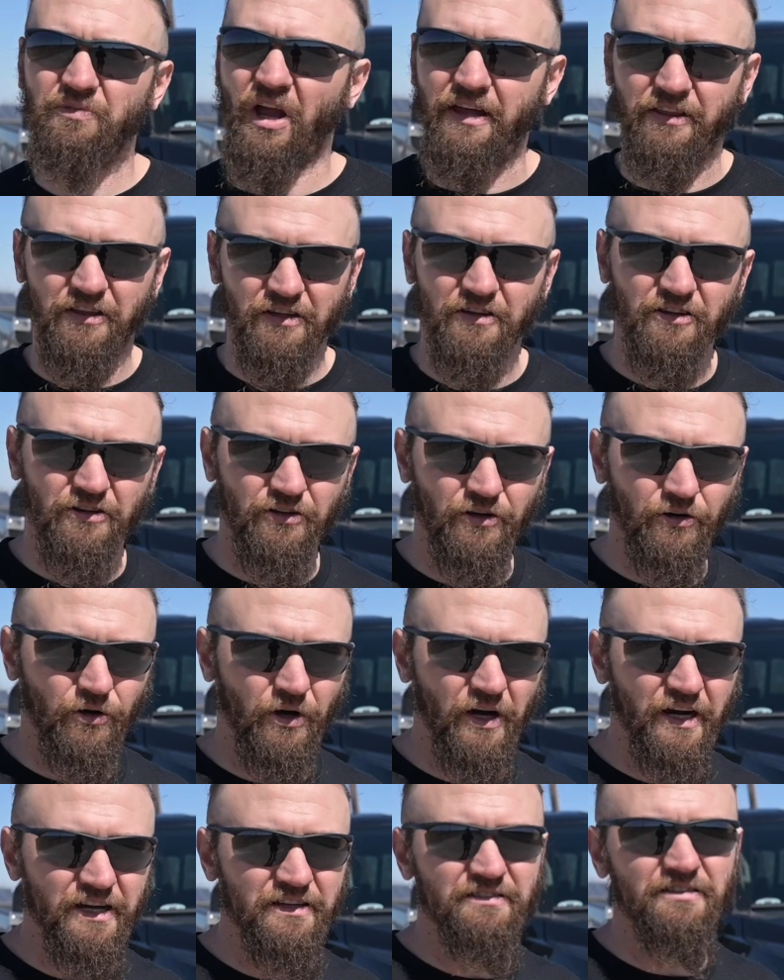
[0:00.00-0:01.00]
I think that they're
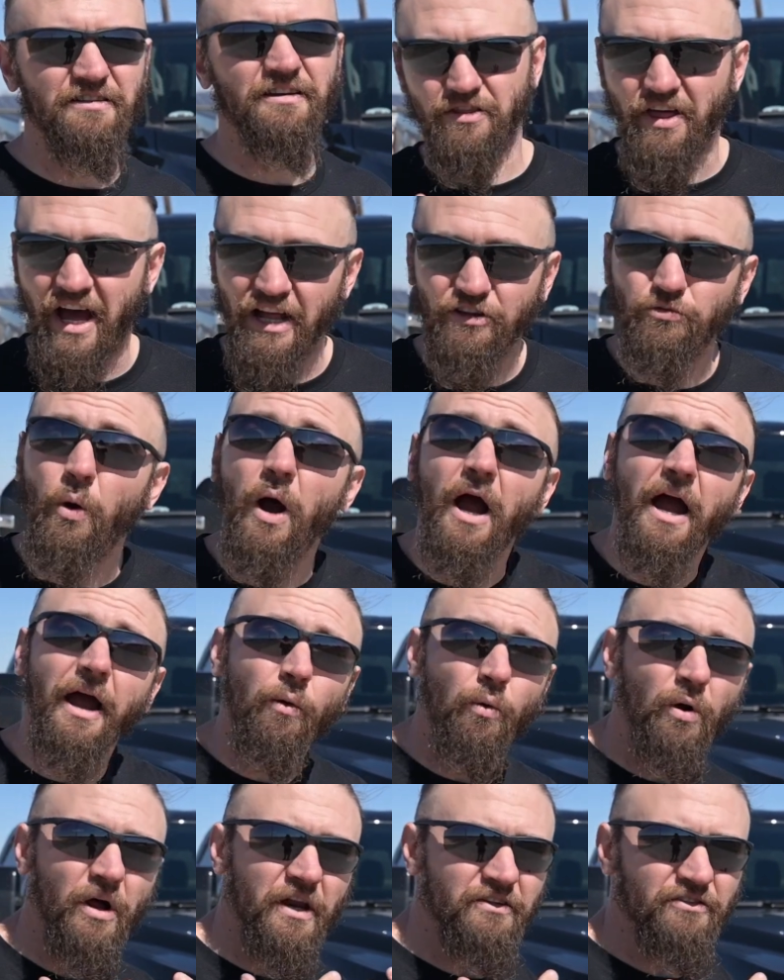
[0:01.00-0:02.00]
great. That's why I
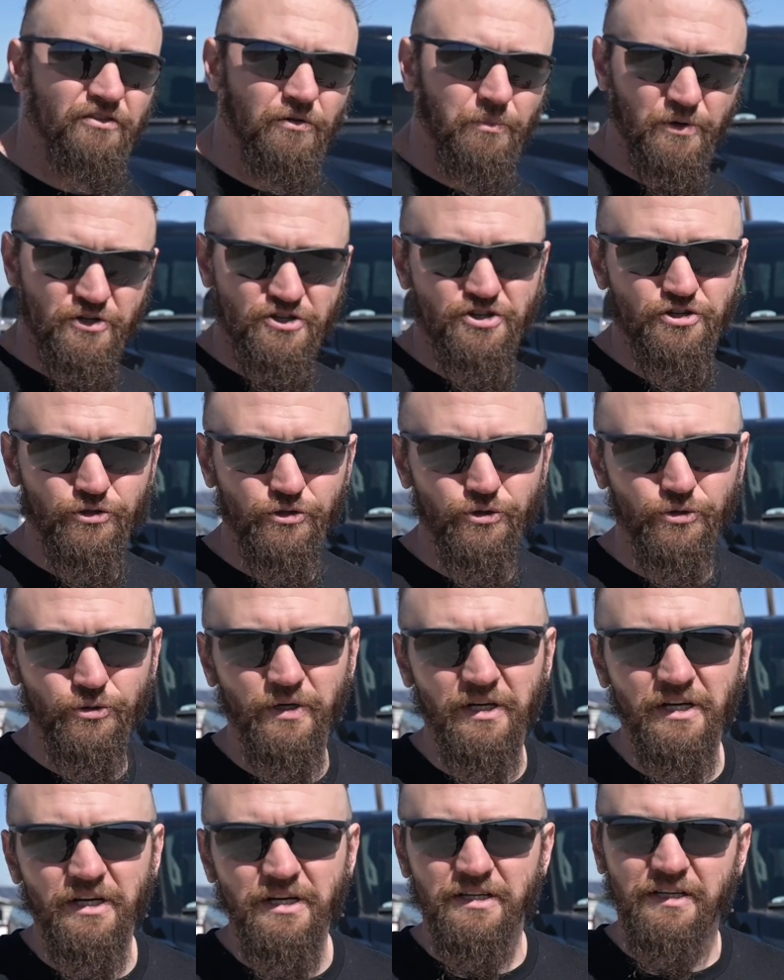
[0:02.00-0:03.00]
wanted to pursue
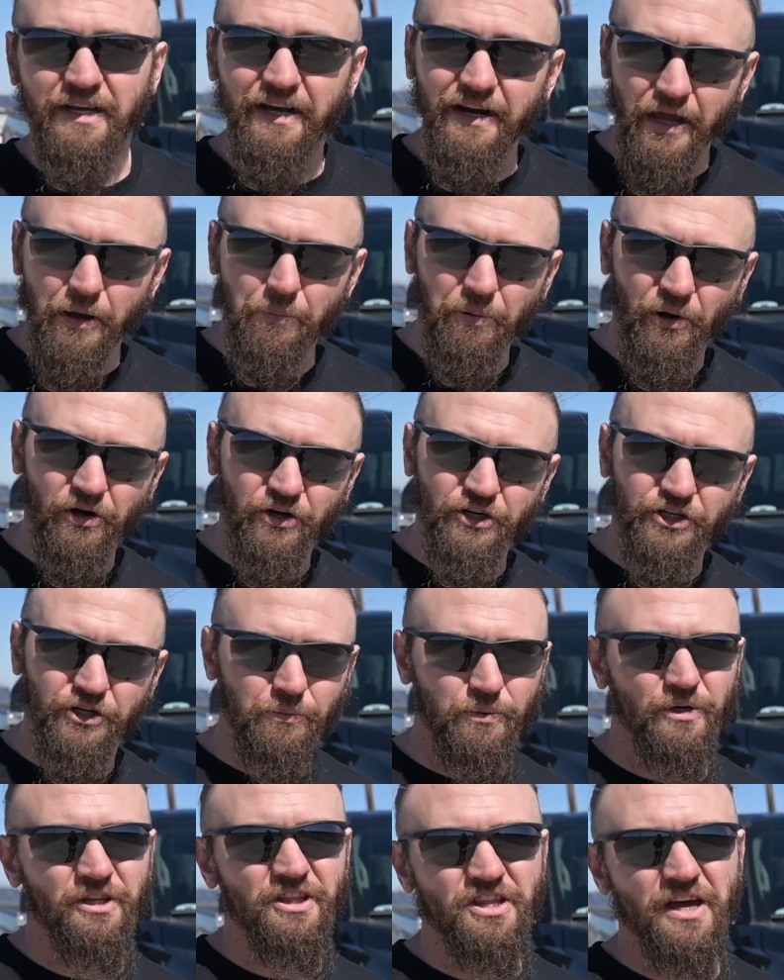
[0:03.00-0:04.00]
getting a partnership with